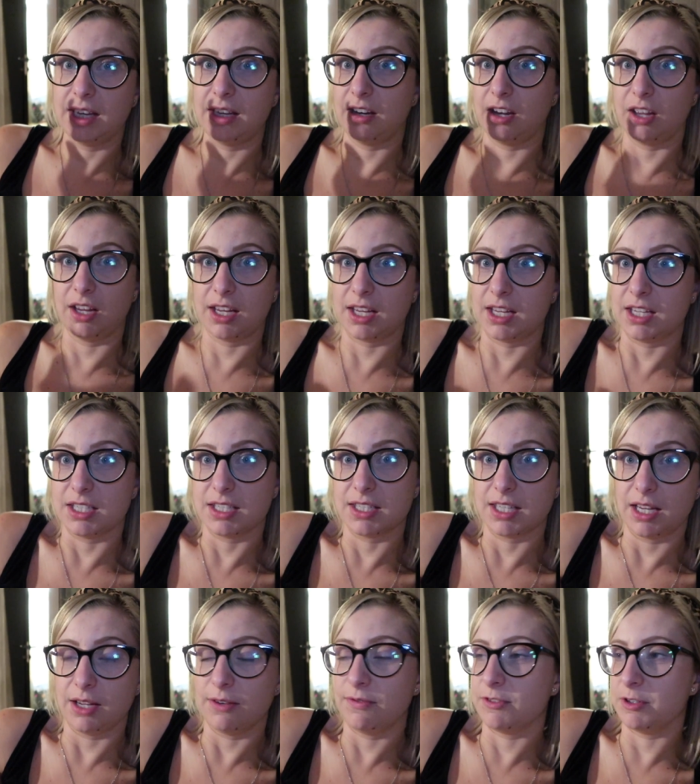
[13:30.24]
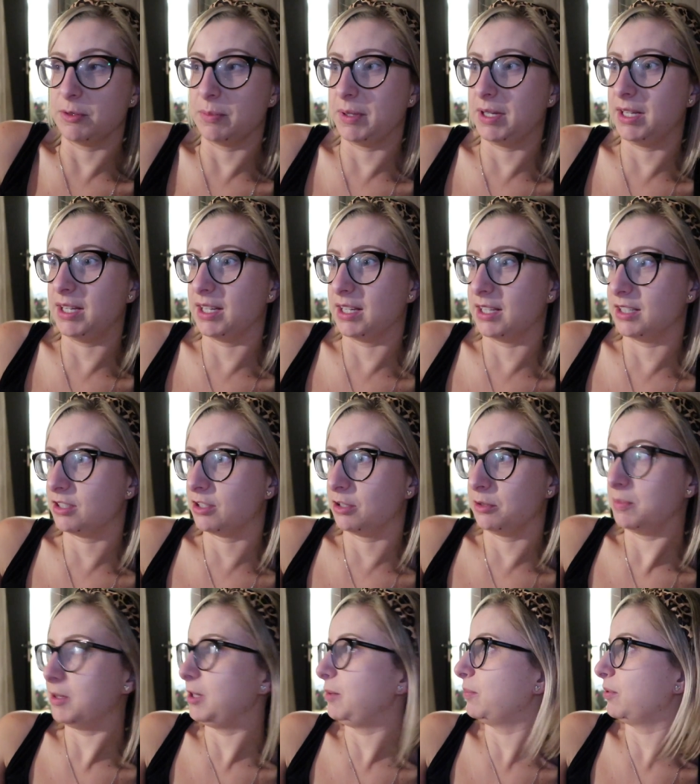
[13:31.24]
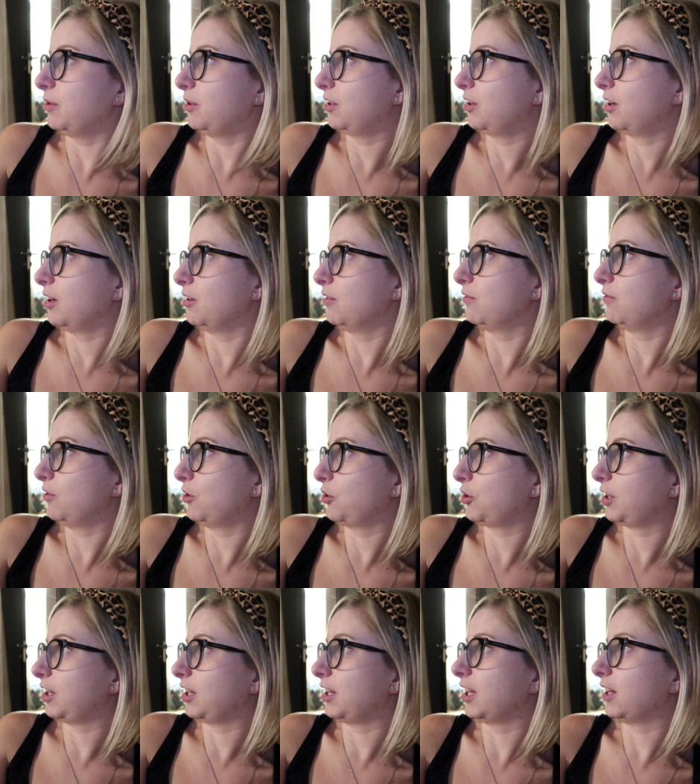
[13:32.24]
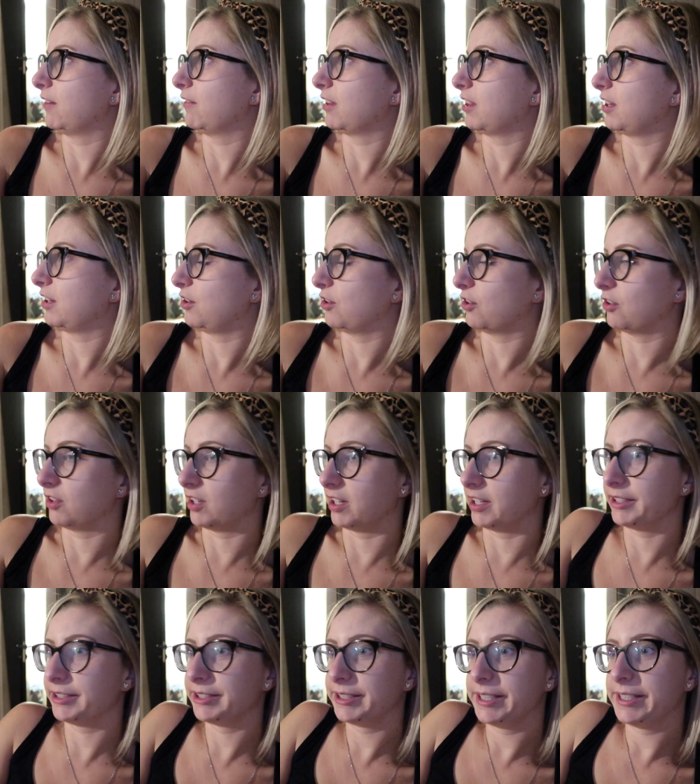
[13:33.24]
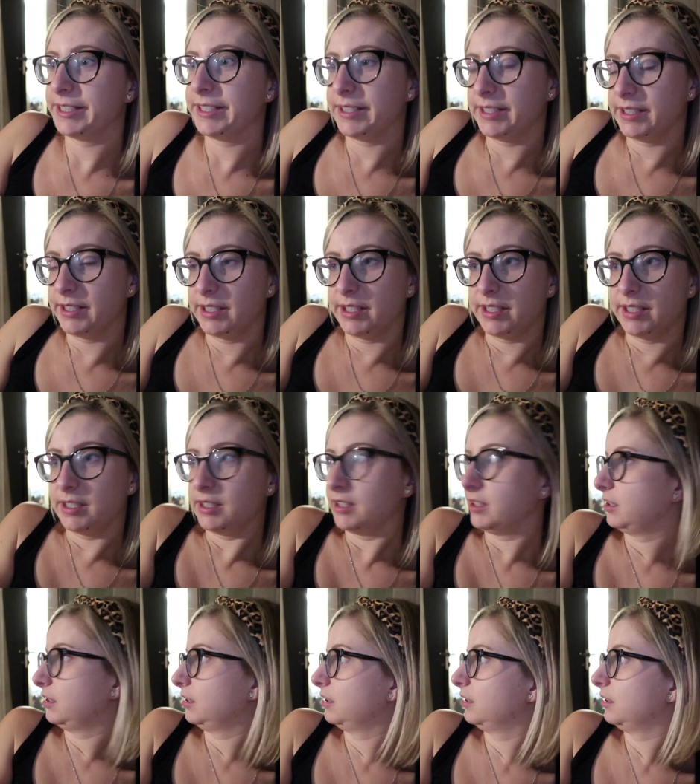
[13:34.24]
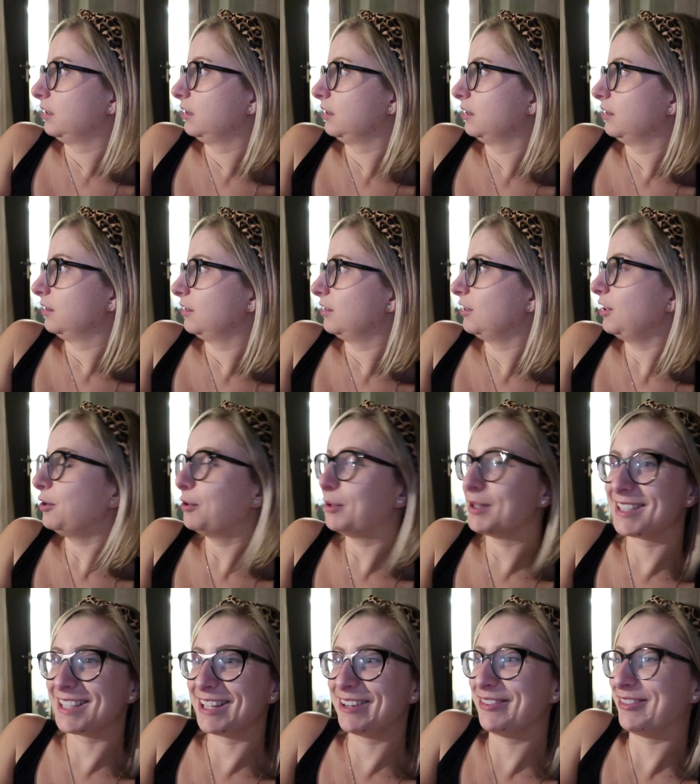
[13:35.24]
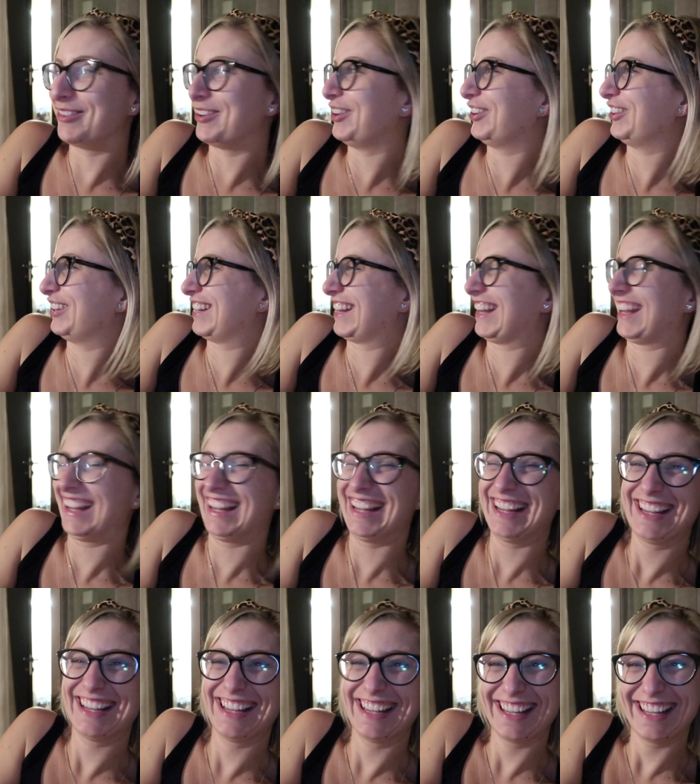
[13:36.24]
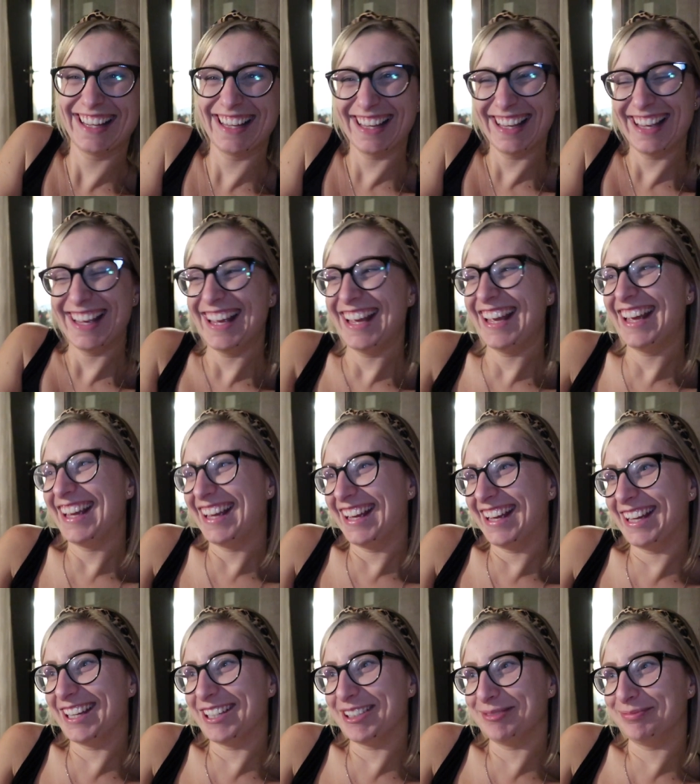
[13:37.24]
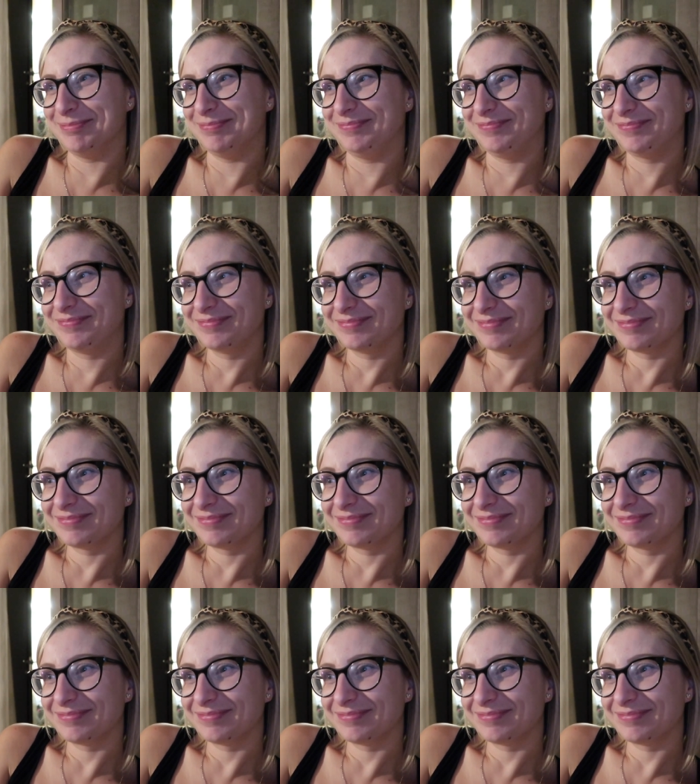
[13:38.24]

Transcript: like it's safe to be here so people are kind of flocking here I think aren't they? Did you just swear though. No I said flocking. um,